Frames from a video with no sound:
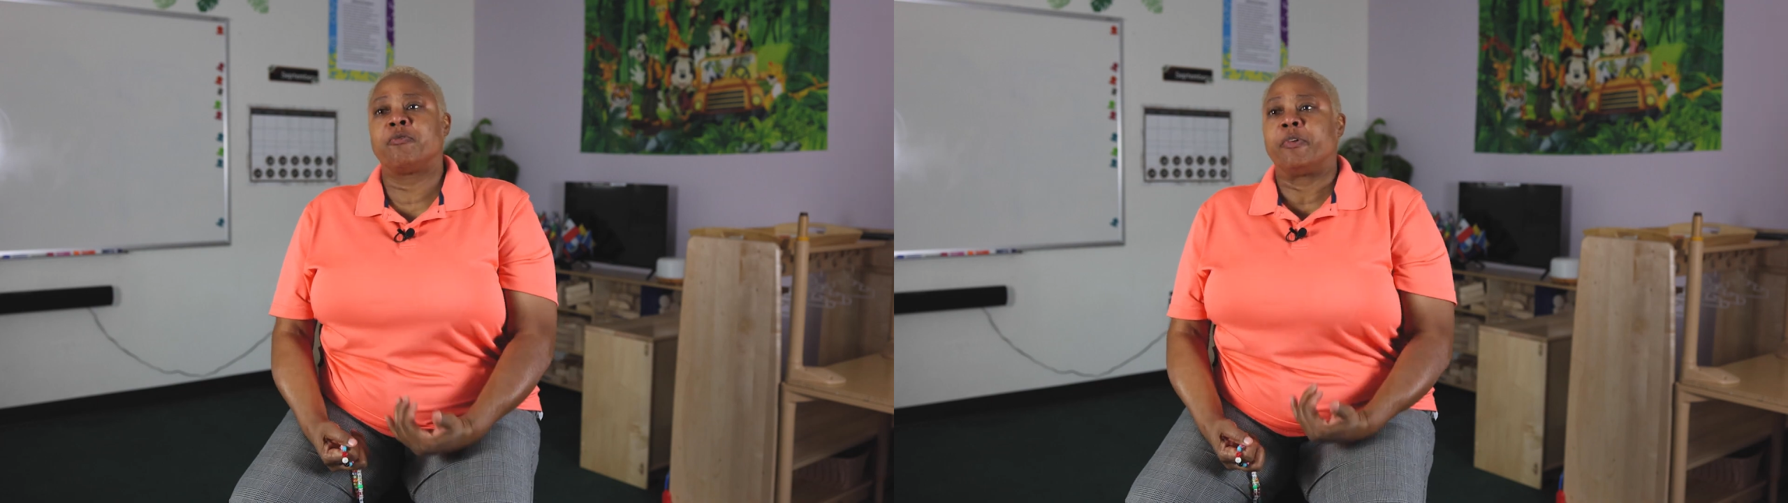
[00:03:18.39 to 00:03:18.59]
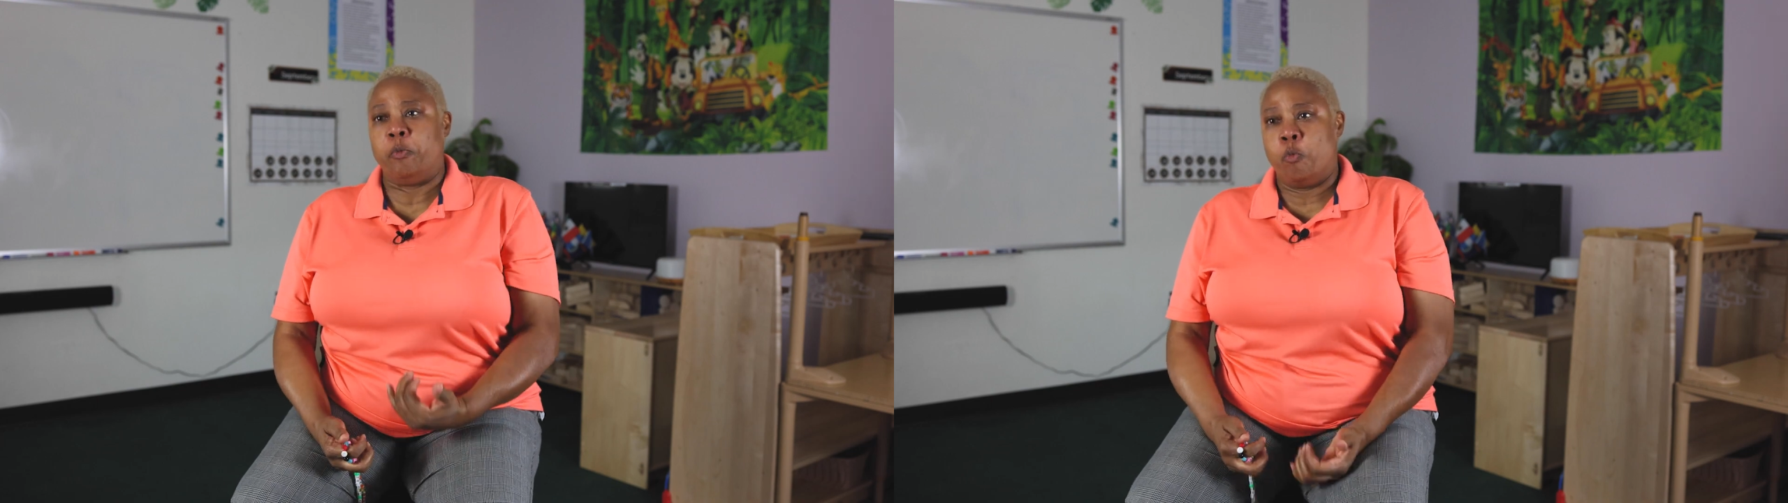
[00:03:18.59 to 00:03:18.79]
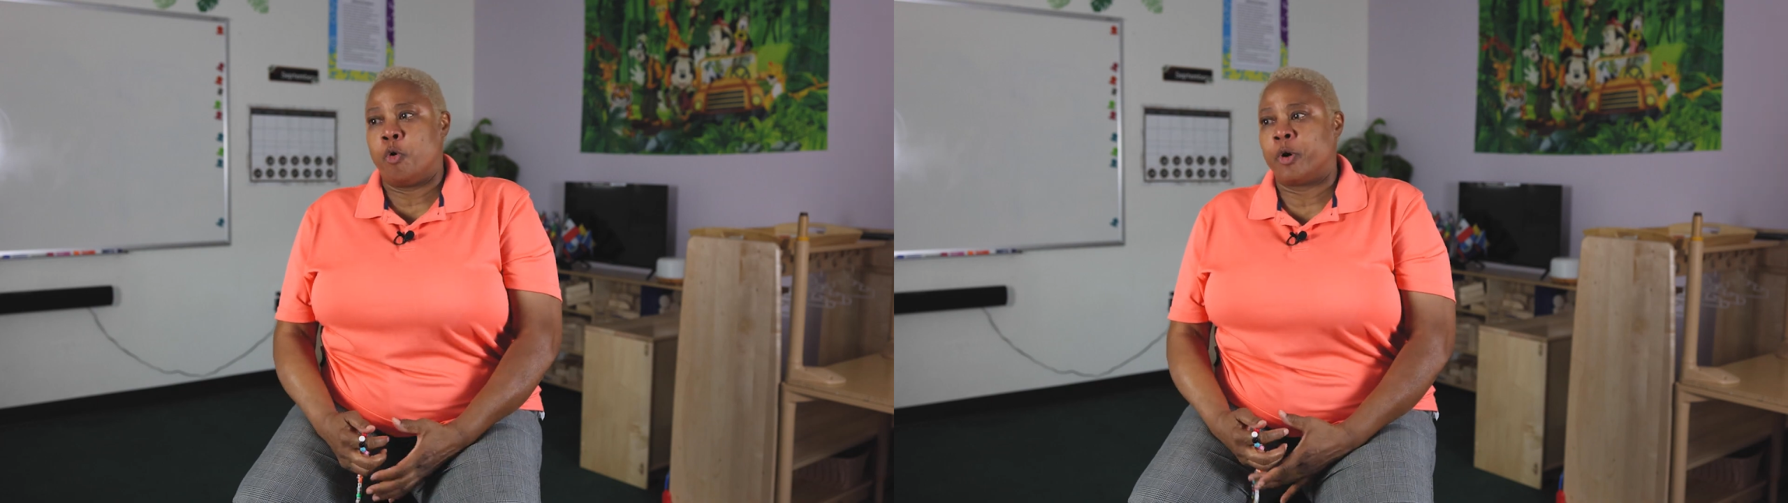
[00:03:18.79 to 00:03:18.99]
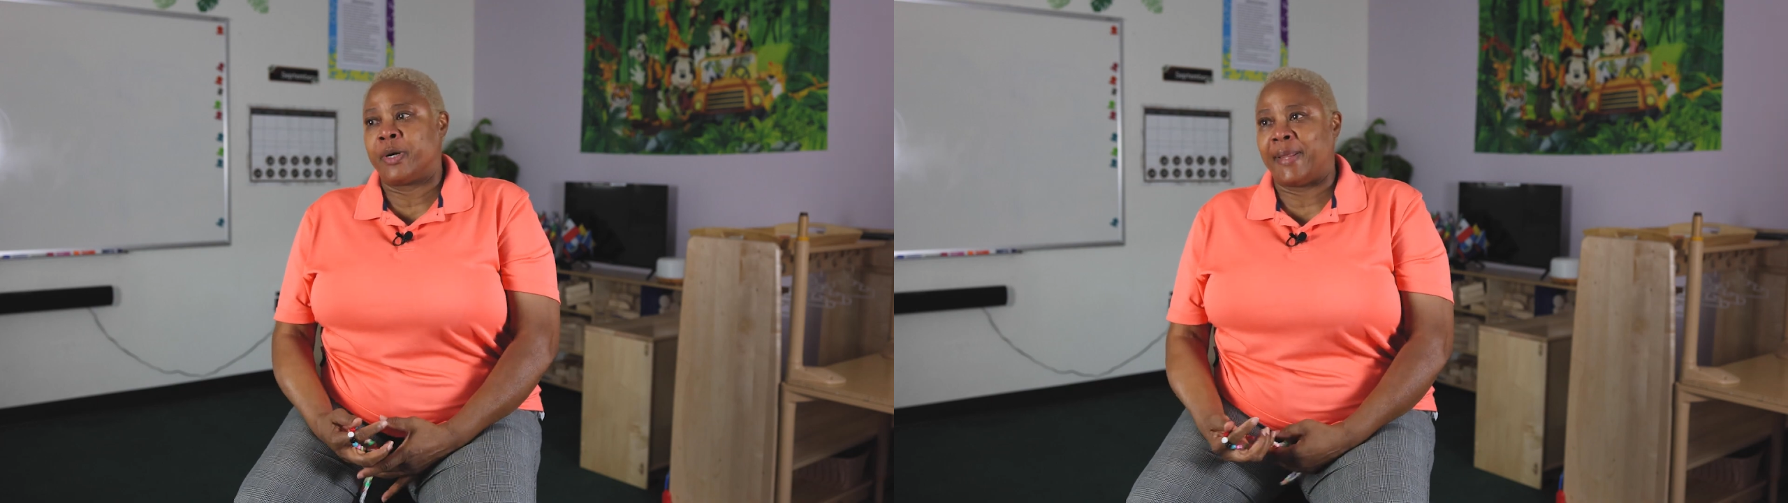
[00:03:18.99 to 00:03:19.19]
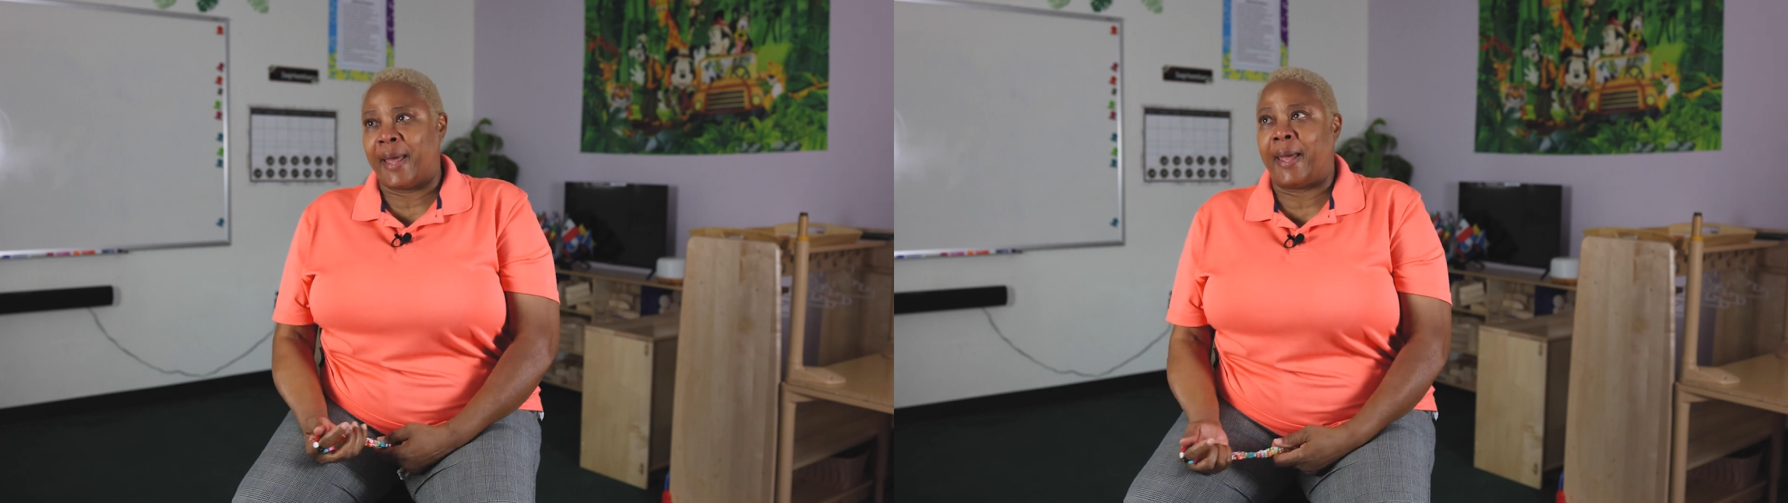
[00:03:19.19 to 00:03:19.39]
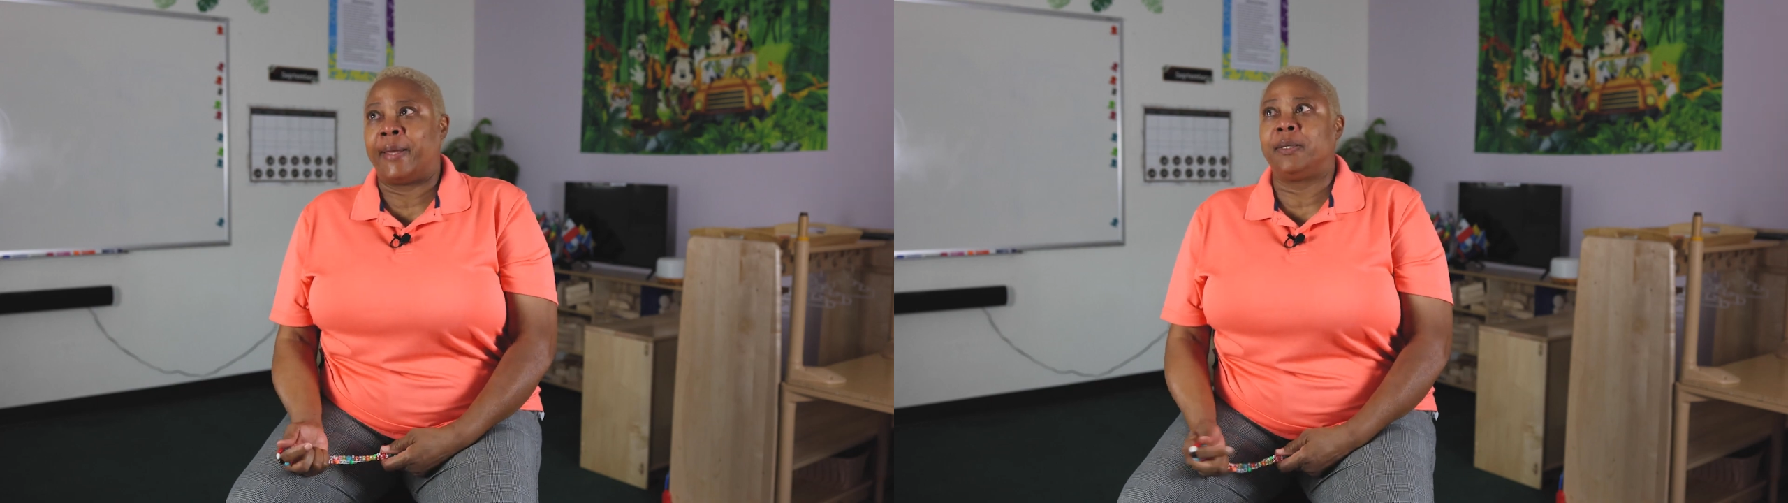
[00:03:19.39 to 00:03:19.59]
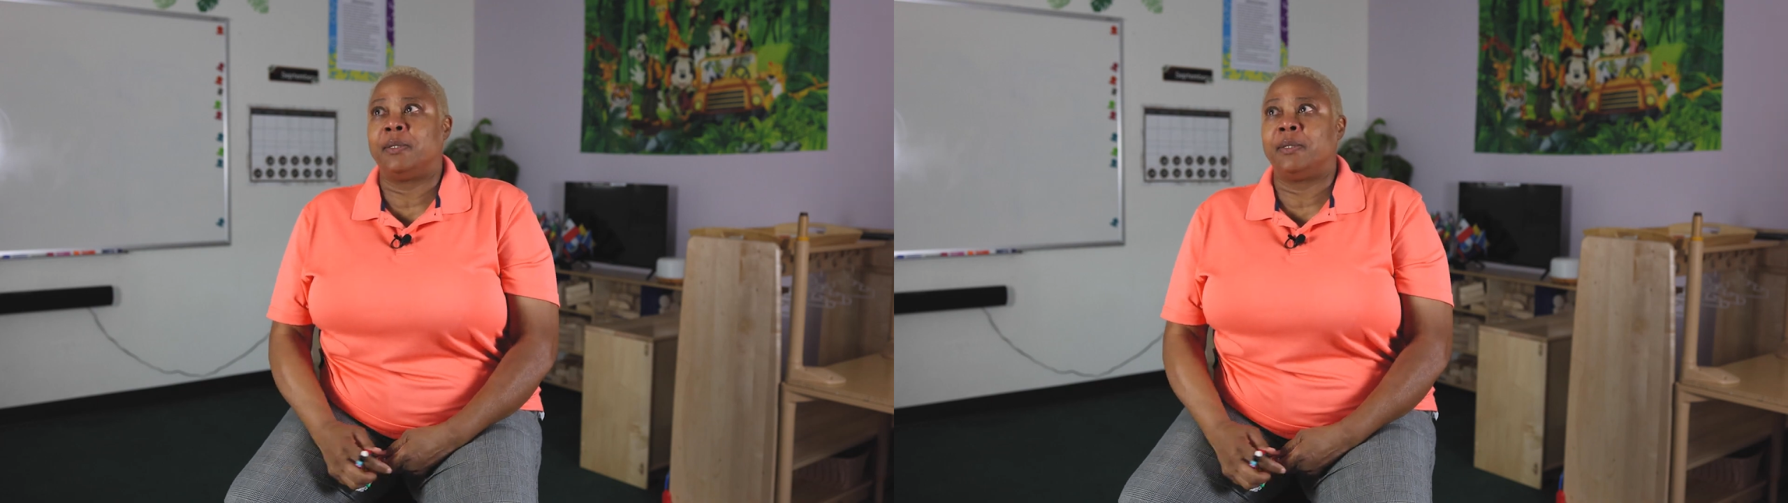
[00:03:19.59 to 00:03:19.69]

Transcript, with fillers: a reward that